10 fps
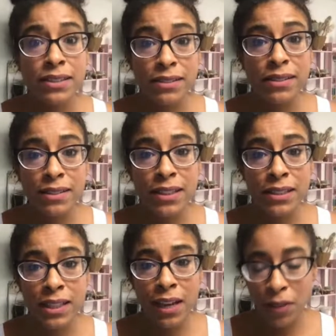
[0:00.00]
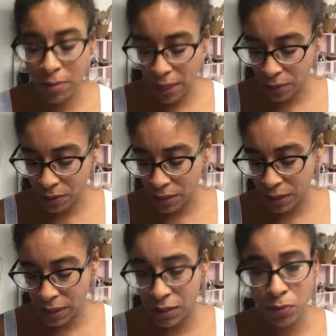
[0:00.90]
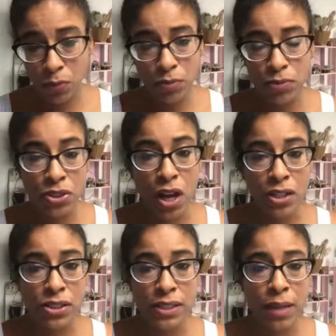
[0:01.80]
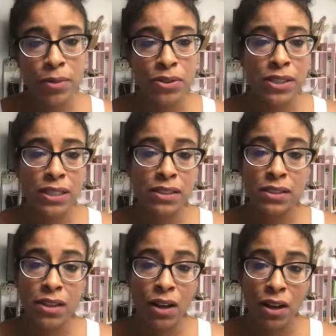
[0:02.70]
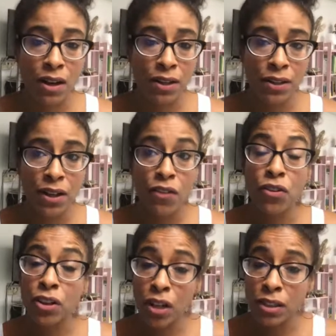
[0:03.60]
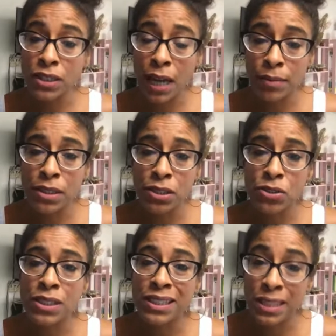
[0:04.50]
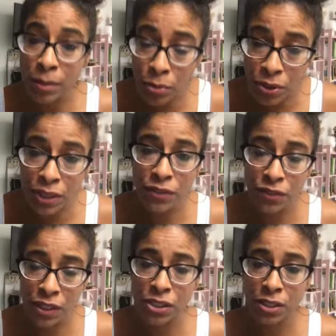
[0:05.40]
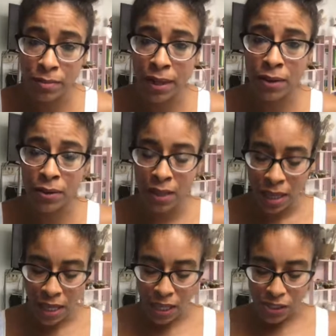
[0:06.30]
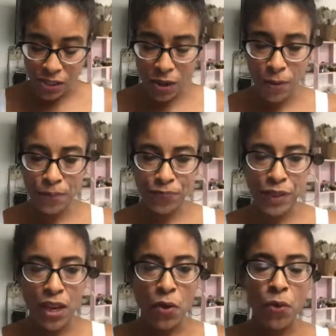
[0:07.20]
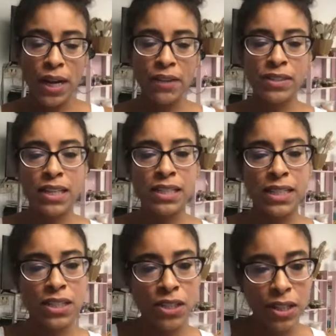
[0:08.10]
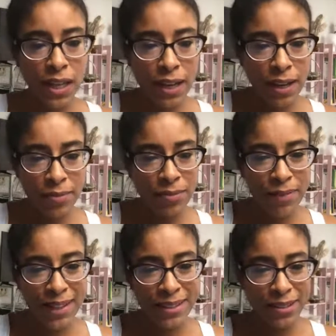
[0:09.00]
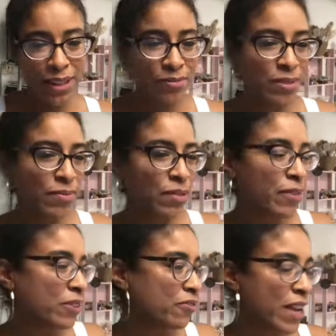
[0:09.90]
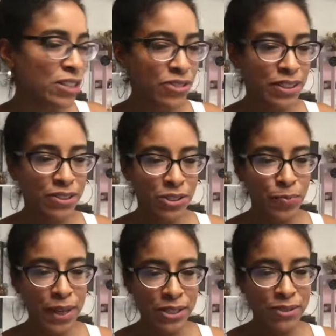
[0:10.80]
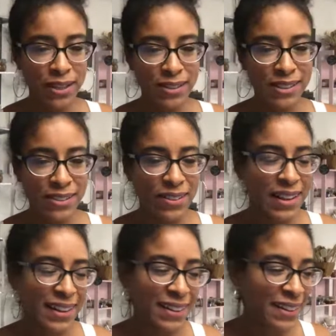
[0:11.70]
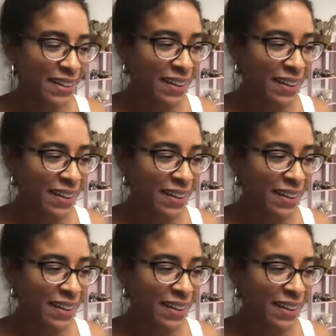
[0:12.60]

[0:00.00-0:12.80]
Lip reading: these heavy metals and these noxious chemicals get stuck on for a long time until you deliberately flush them out. So what I've done is I'm in my manufacturing little space right now, so I didn't